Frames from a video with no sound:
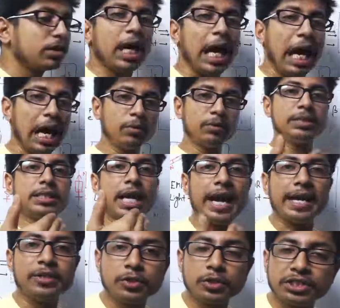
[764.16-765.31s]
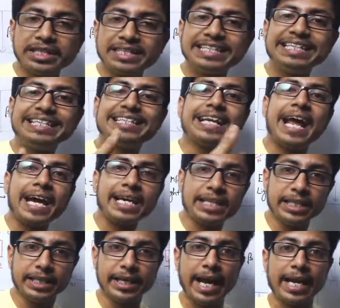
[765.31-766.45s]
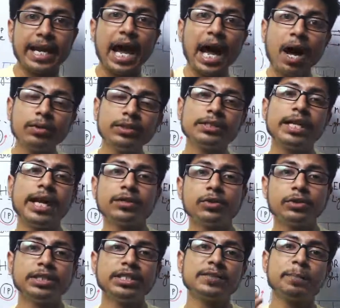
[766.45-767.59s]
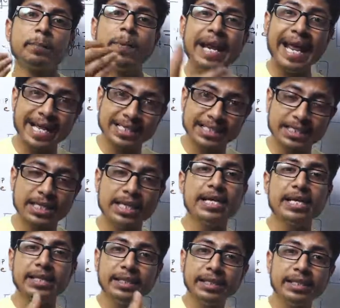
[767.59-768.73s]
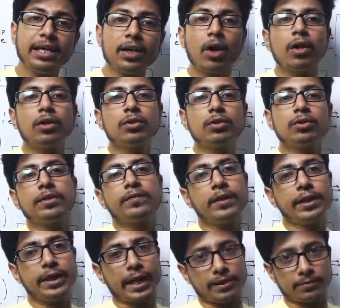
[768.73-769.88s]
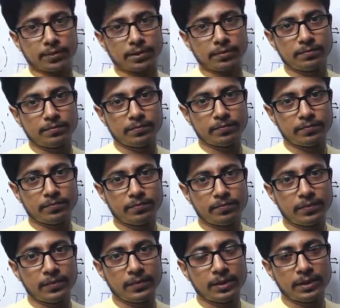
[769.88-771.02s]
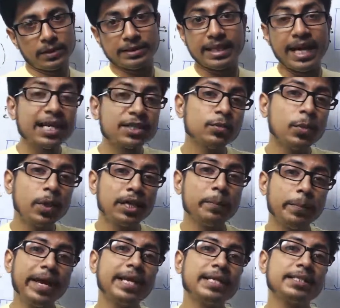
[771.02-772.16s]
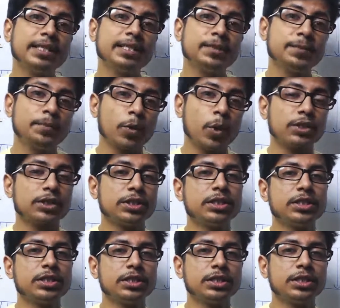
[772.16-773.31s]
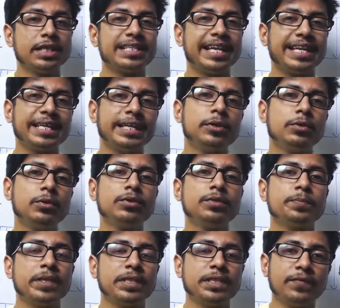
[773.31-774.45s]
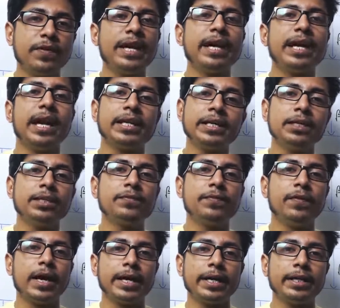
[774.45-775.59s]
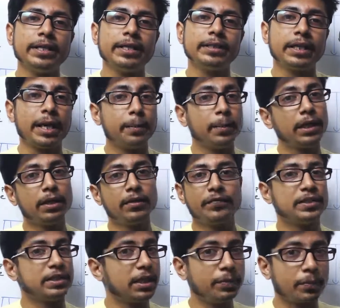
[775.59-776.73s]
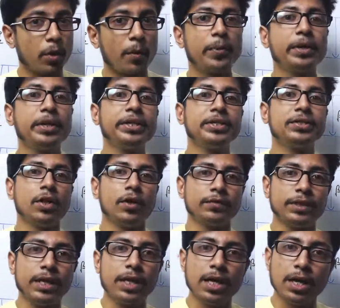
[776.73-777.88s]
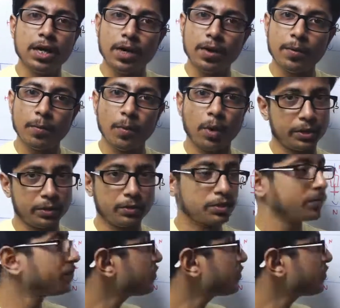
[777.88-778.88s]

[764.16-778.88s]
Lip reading: how this hydrogen is interacting and how this hydrogen is placed near all those different atoms. That's what makes this process a technique to specify and identify the chemical and physical properties of the molecules.